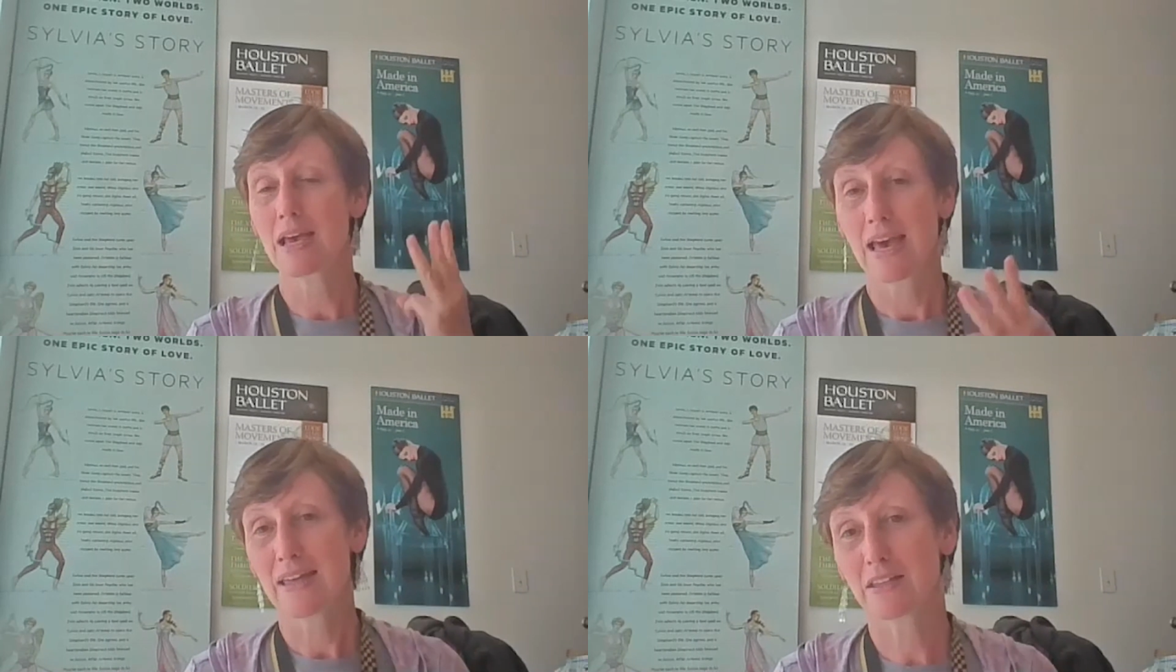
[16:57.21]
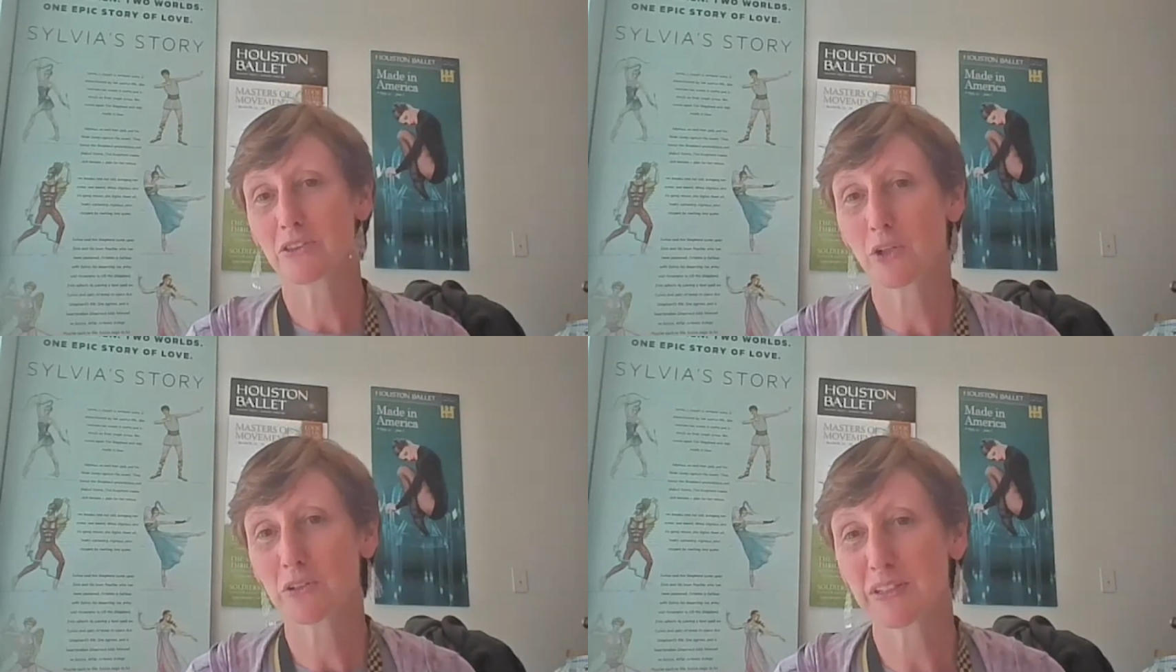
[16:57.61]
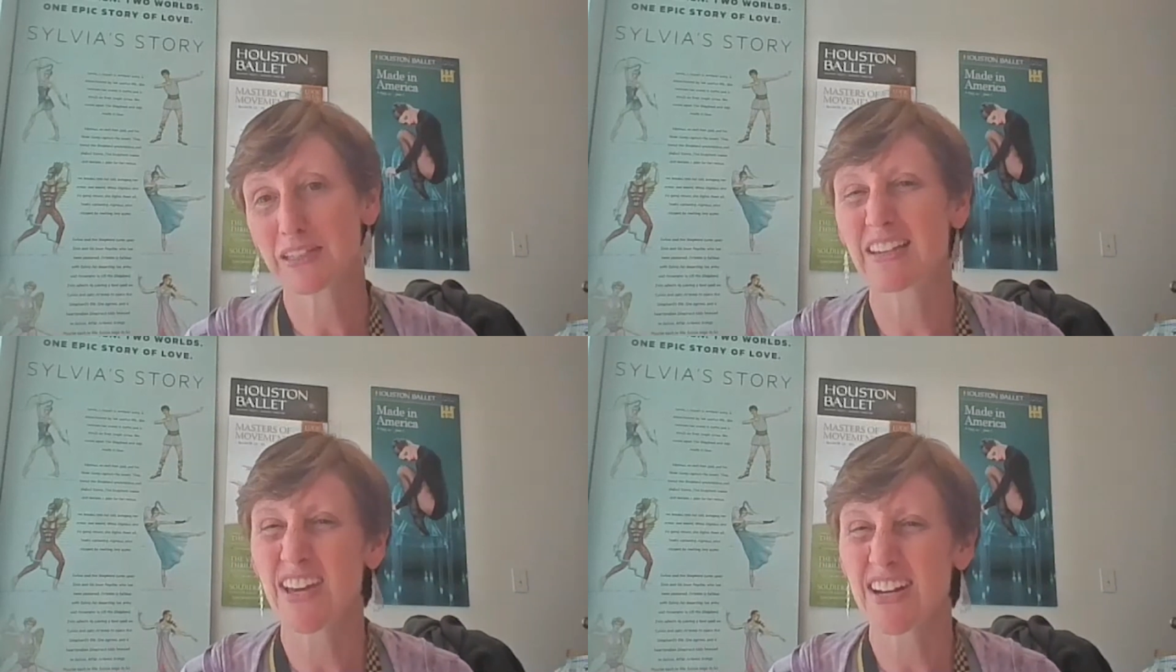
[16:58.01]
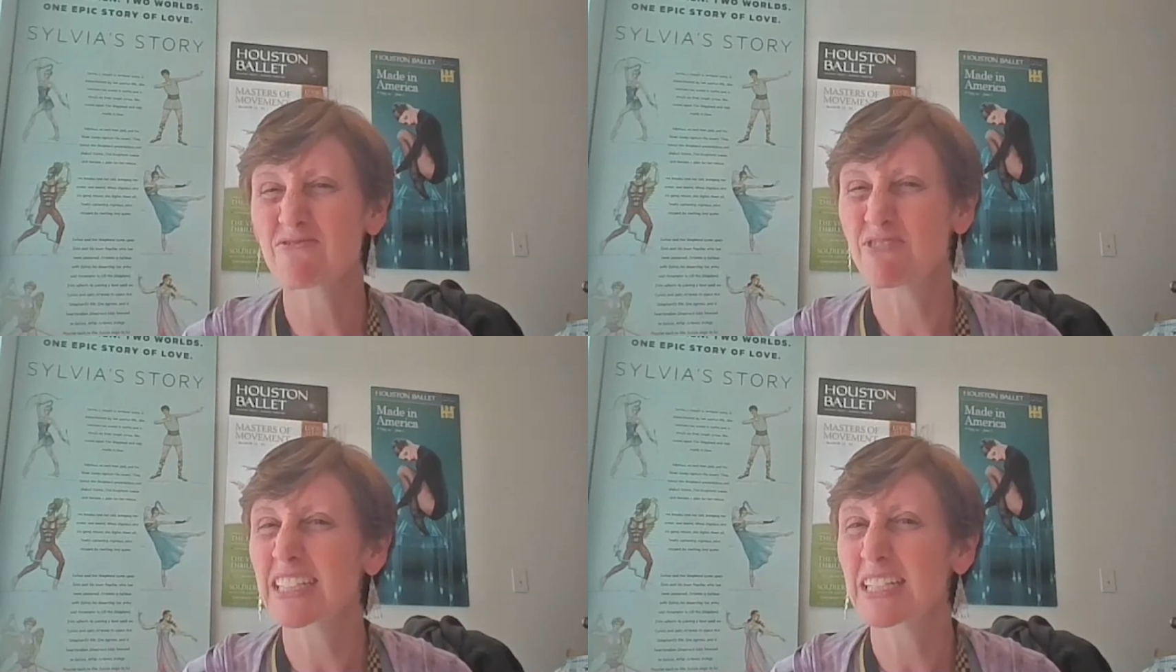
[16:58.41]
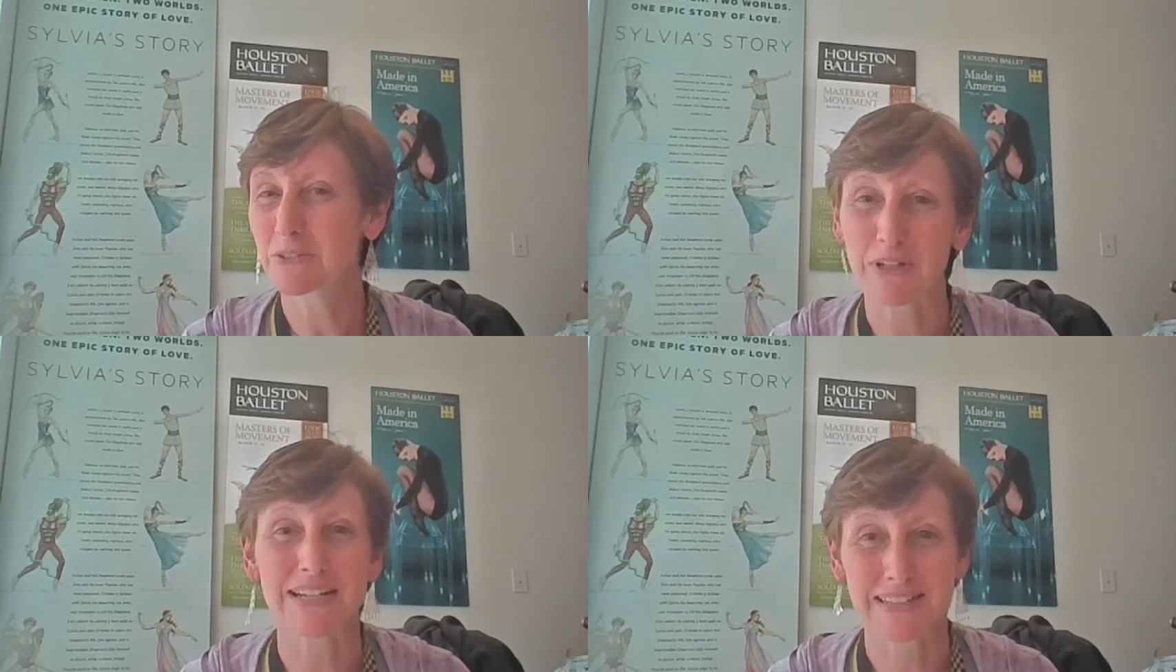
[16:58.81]
And then thirdly, that they've had a really
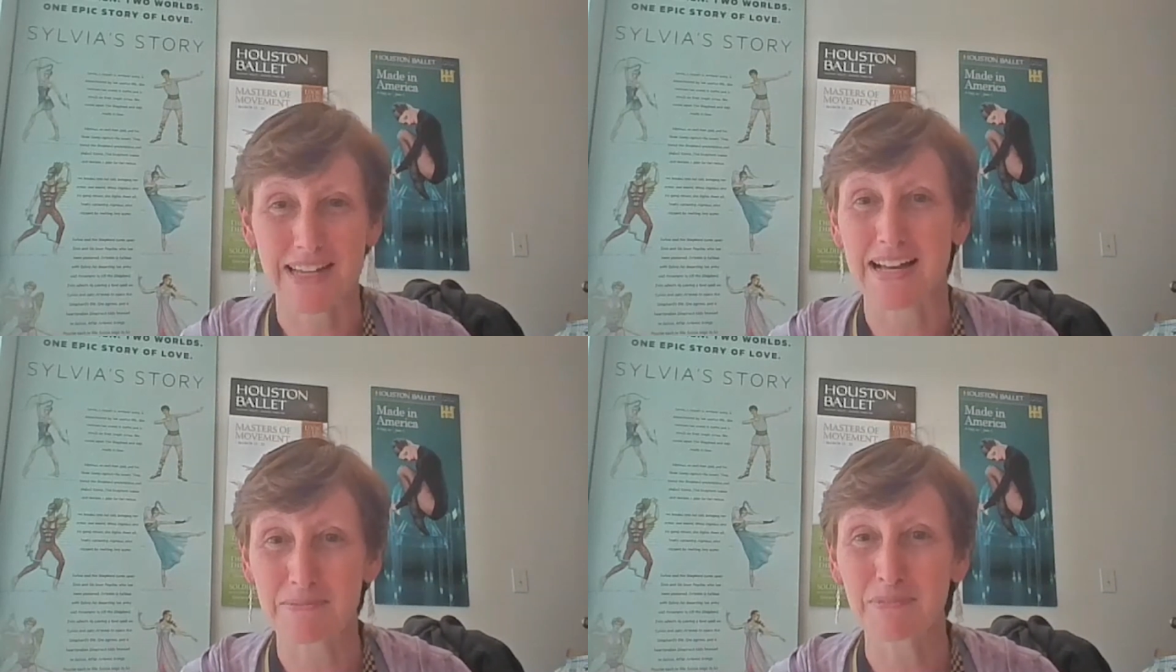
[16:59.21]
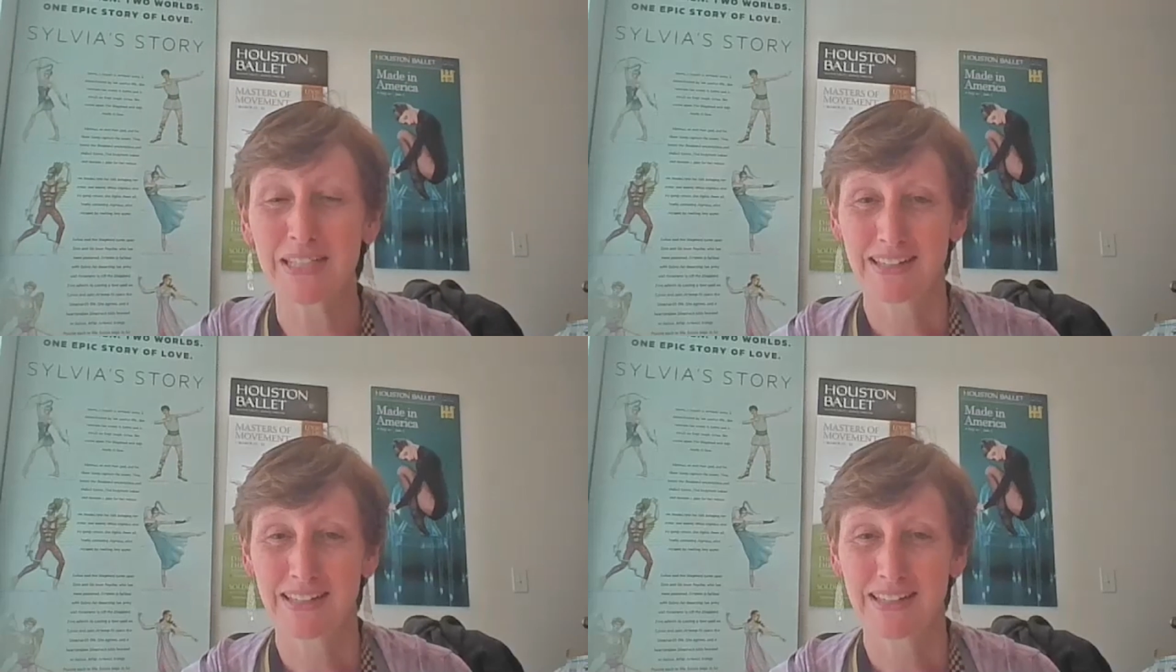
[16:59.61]
great time,